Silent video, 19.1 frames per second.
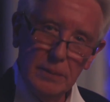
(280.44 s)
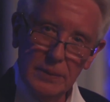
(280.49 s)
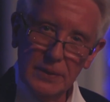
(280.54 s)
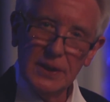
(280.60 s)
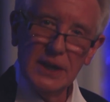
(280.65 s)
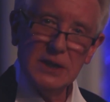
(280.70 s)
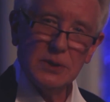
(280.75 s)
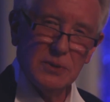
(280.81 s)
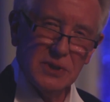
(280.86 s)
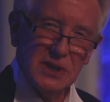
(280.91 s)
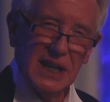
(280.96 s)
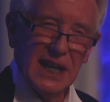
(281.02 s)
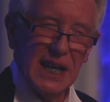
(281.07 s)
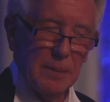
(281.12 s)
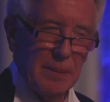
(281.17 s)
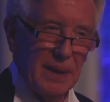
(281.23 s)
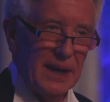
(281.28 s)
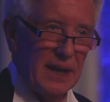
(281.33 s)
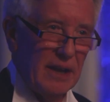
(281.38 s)
this was a little
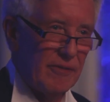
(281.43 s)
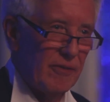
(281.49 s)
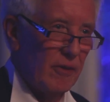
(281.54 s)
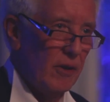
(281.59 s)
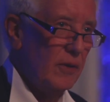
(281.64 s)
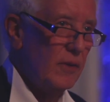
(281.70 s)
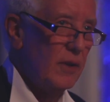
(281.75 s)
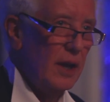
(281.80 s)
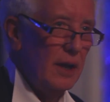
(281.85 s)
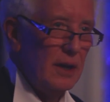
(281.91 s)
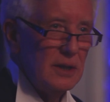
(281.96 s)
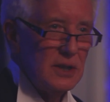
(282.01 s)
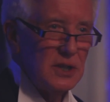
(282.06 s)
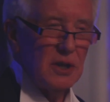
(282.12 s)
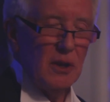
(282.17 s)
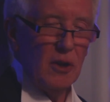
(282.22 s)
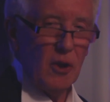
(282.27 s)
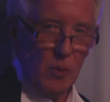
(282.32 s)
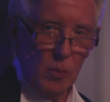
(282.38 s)
bit different.
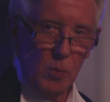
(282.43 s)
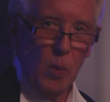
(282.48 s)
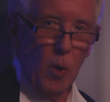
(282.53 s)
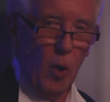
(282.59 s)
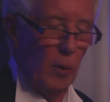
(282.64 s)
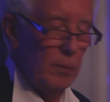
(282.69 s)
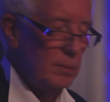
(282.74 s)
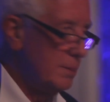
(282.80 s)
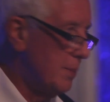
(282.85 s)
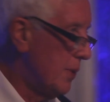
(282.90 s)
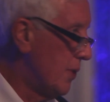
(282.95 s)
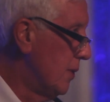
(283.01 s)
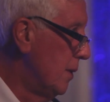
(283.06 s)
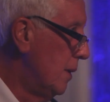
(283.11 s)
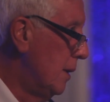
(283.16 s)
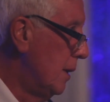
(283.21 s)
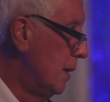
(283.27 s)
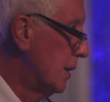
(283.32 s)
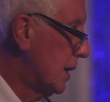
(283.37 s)
There's a lot of warmth,
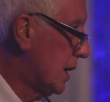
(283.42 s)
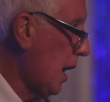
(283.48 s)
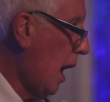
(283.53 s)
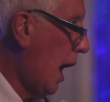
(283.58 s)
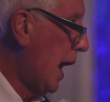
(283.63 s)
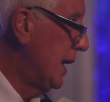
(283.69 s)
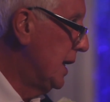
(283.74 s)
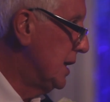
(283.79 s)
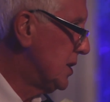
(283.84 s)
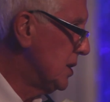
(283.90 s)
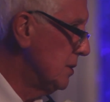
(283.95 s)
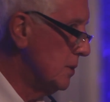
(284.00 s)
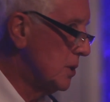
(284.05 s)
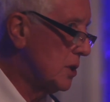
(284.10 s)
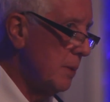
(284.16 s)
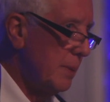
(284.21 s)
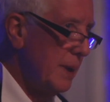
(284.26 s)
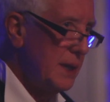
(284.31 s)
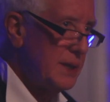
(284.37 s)
kindness that was
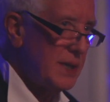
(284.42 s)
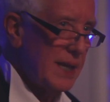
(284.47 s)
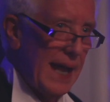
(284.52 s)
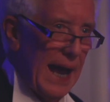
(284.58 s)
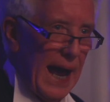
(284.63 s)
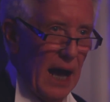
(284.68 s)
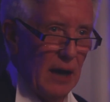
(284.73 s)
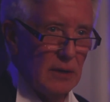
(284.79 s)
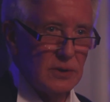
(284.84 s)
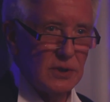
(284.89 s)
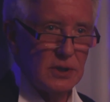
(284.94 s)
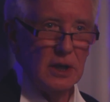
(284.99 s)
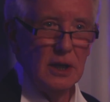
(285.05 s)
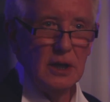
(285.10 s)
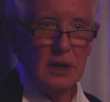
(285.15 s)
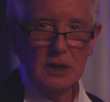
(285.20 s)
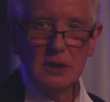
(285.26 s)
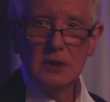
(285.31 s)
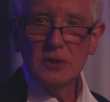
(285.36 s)
coming into the house.
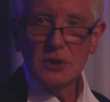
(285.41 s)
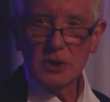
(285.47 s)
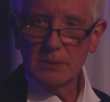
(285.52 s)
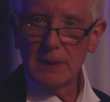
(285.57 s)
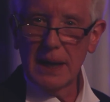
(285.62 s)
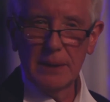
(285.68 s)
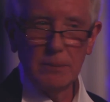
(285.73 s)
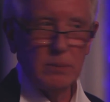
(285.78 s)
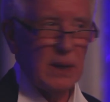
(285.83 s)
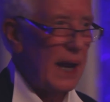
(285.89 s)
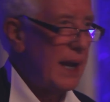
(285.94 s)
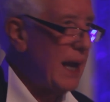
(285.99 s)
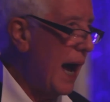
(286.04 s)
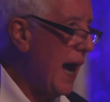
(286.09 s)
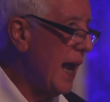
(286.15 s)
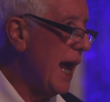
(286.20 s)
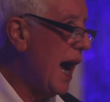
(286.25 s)
Joanne had a